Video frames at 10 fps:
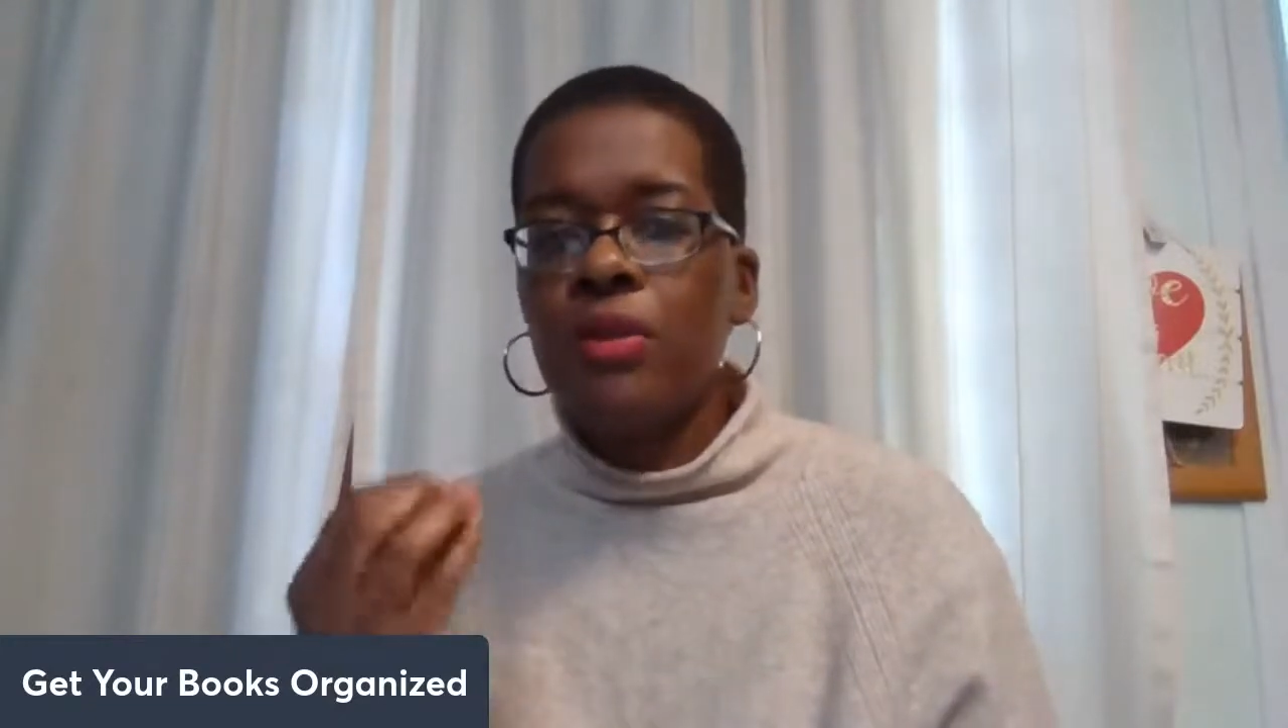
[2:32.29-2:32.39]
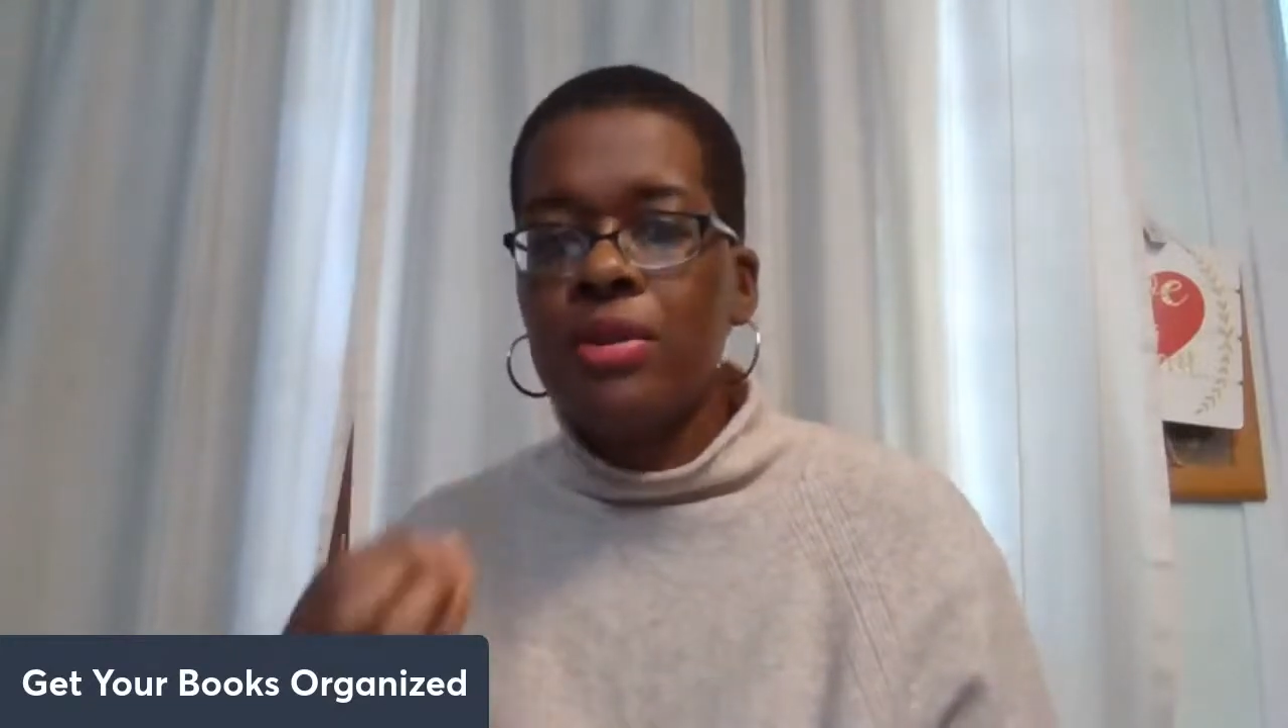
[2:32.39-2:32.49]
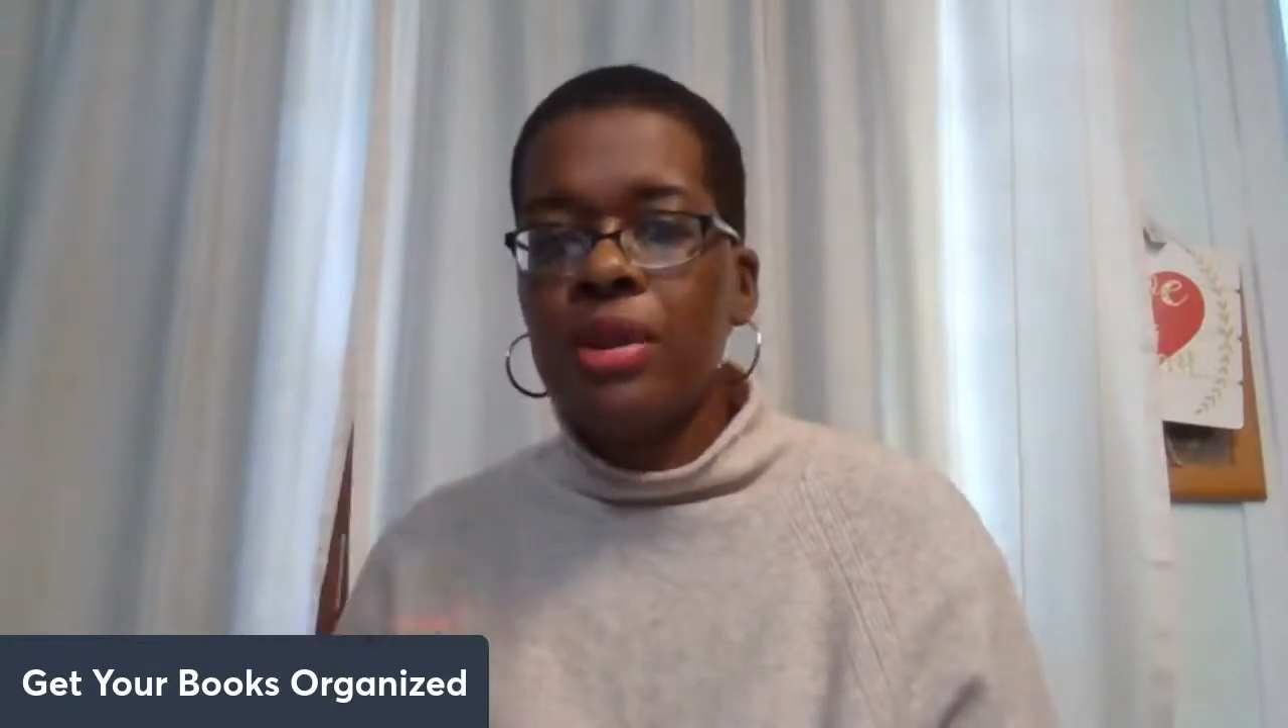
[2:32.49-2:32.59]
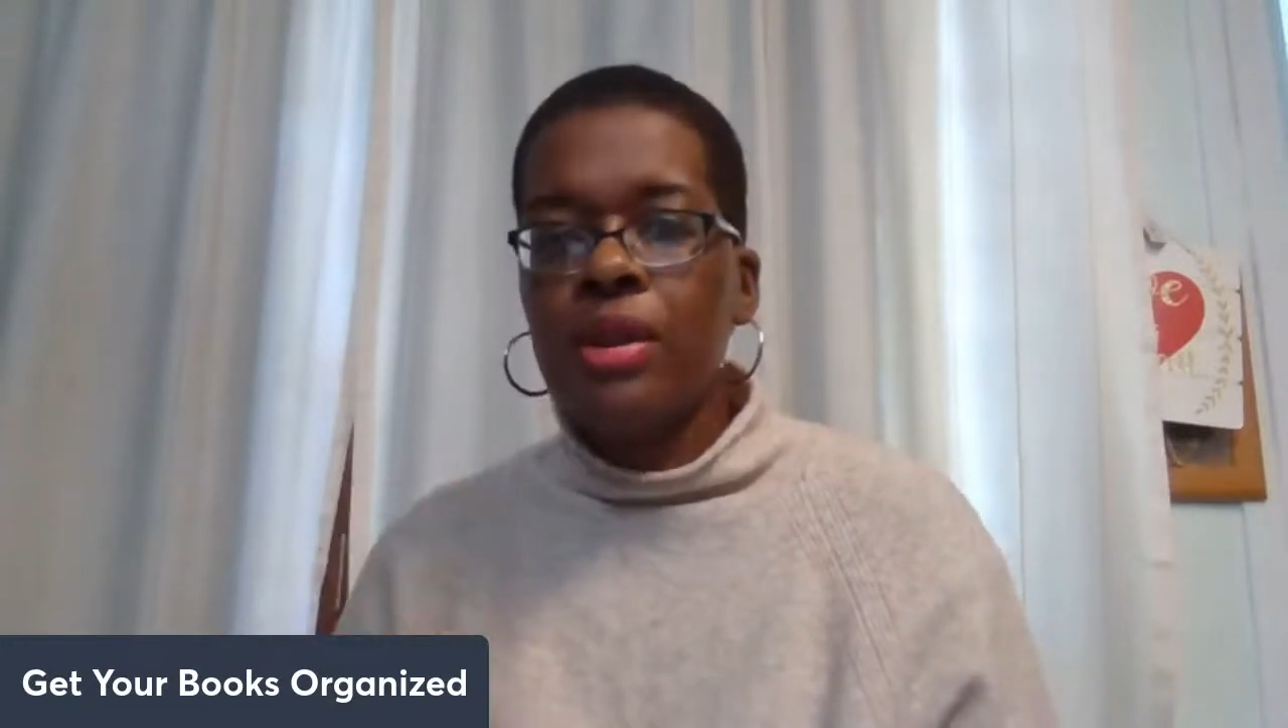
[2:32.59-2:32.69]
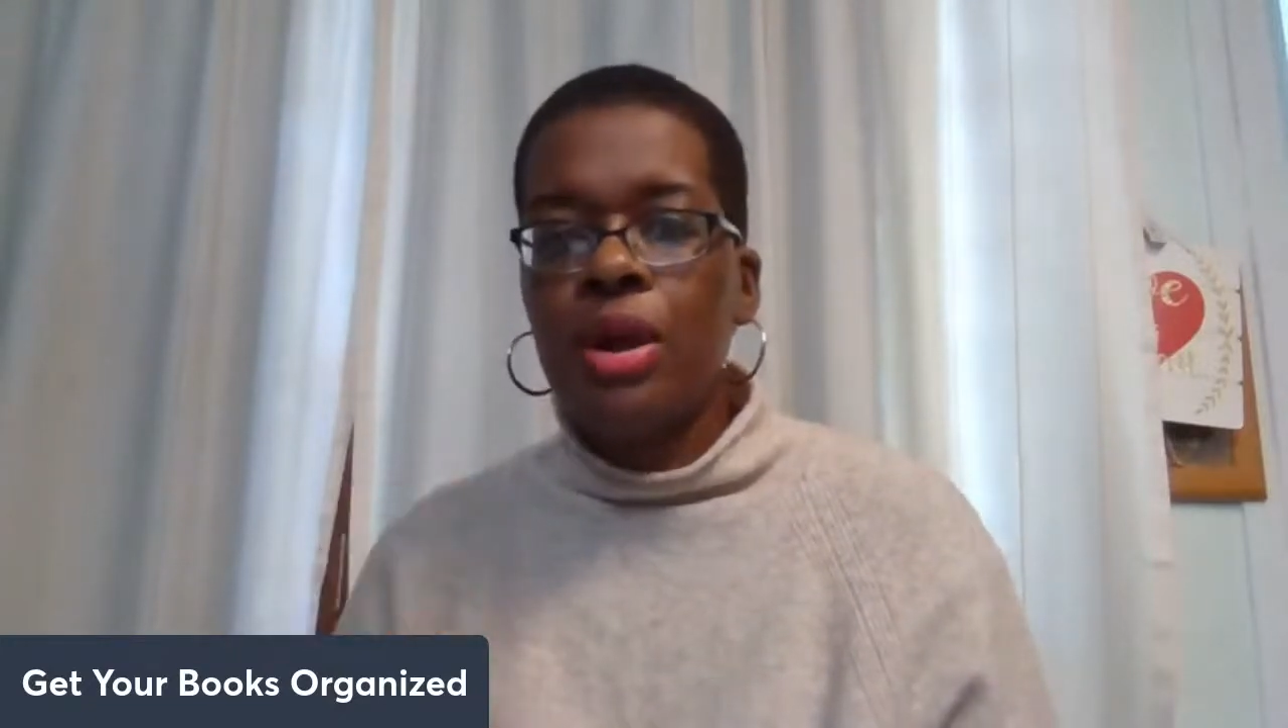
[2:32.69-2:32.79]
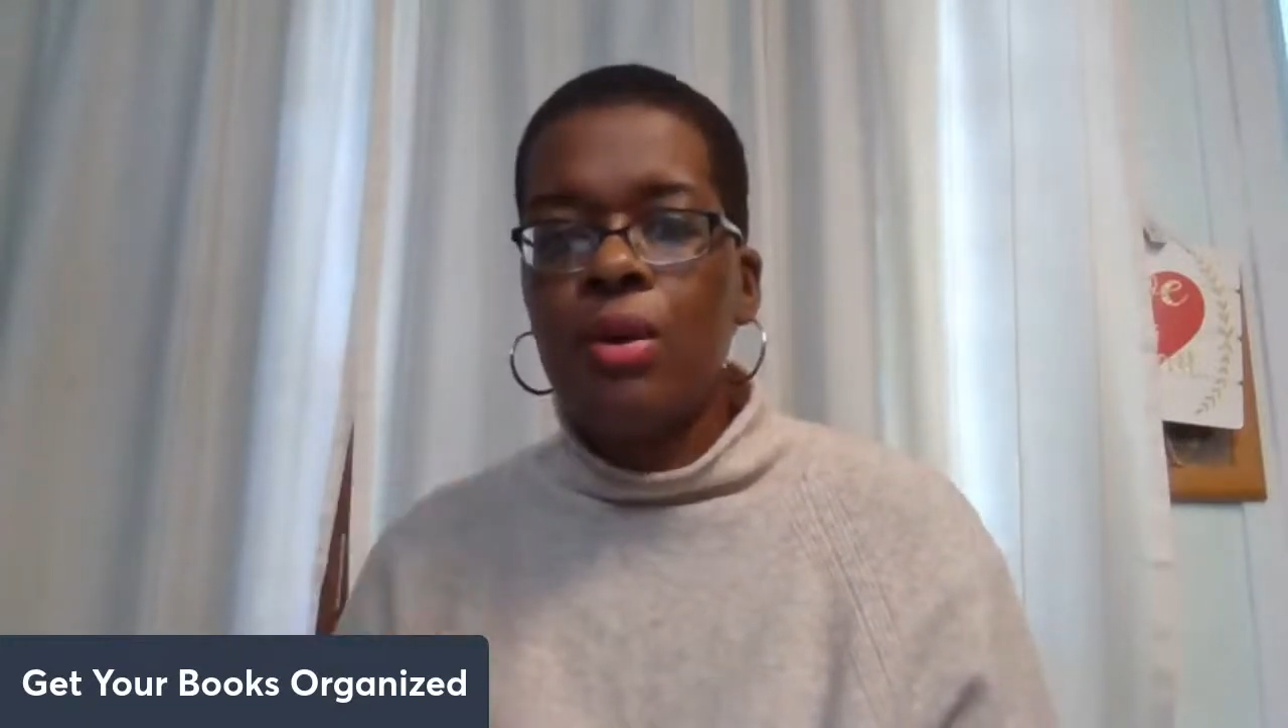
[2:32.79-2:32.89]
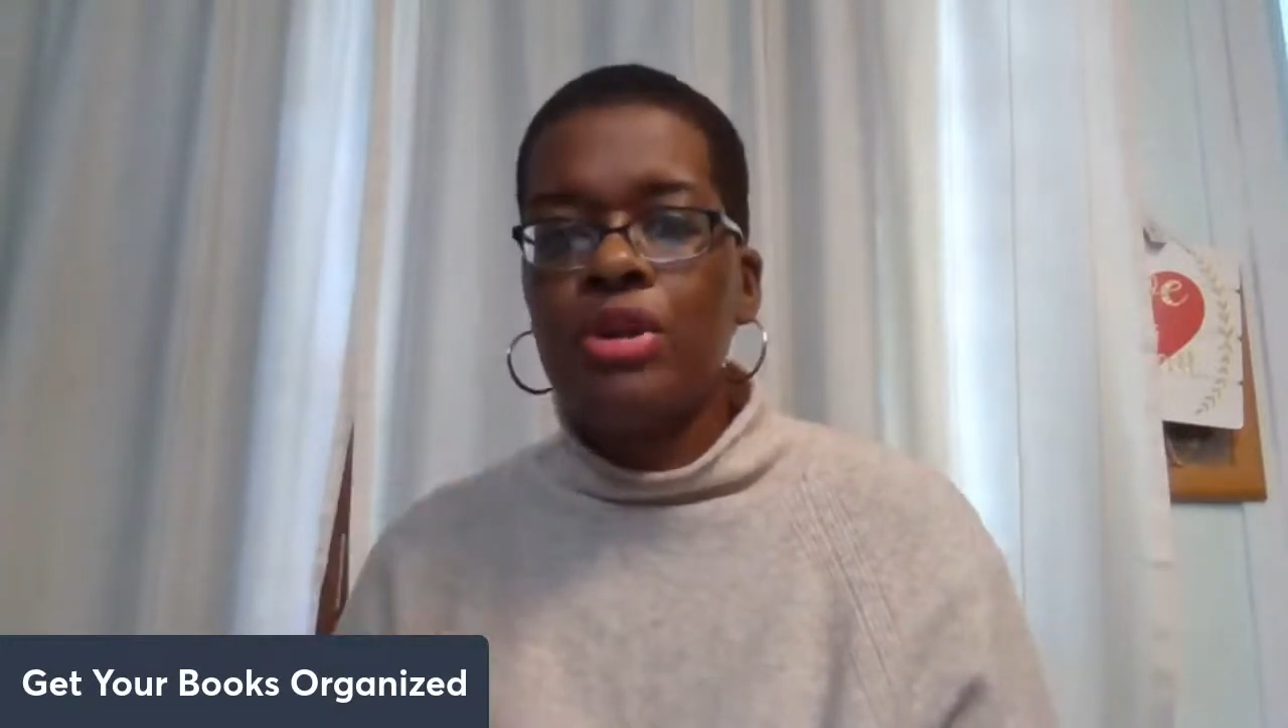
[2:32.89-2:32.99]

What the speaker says: the loan,